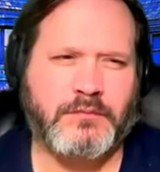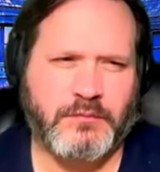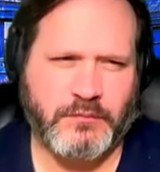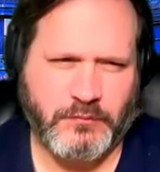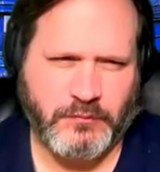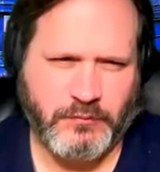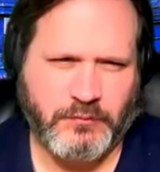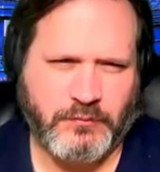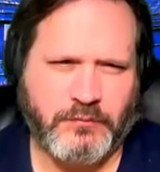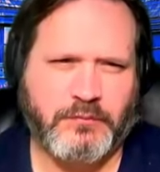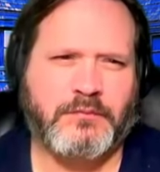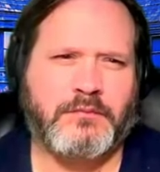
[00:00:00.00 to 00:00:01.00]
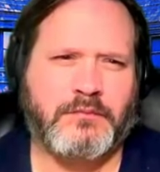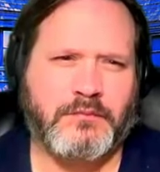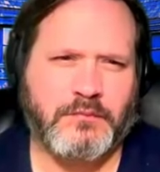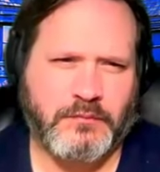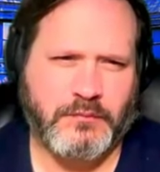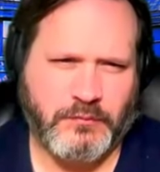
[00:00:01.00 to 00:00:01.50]

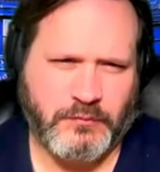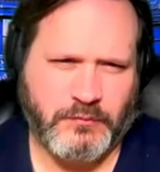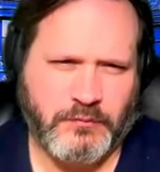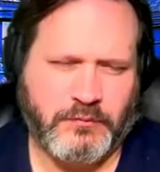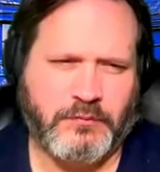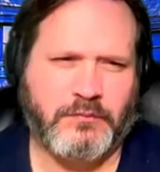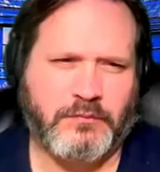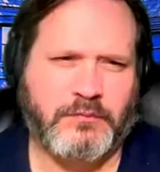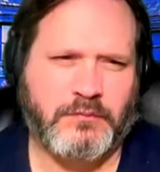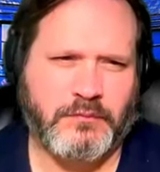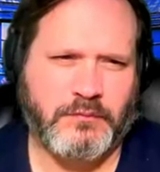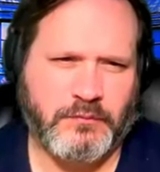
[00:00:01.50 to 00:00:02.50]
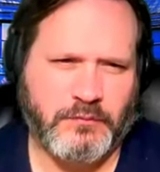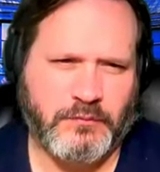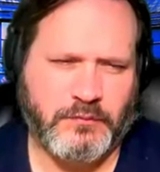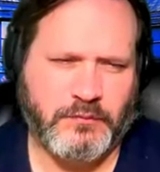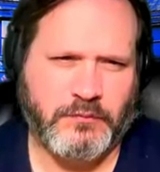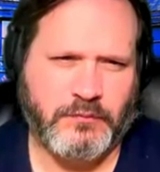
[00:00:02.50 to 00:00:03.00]

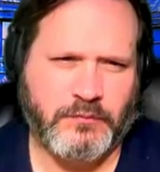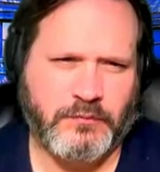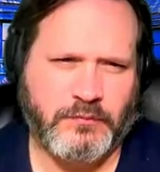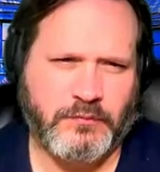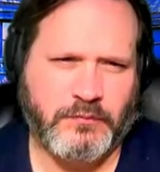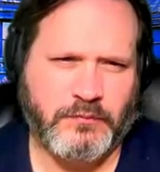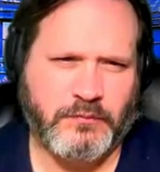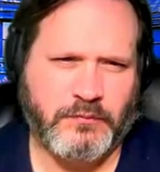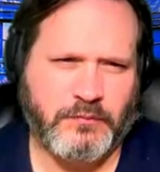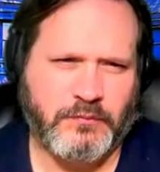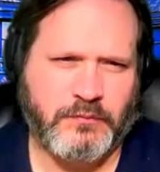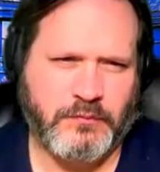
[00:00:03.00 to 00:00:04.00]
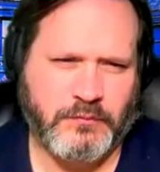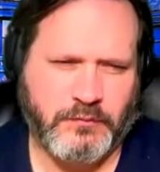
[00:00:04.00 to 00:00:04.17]
No words are spoken by the person on screen.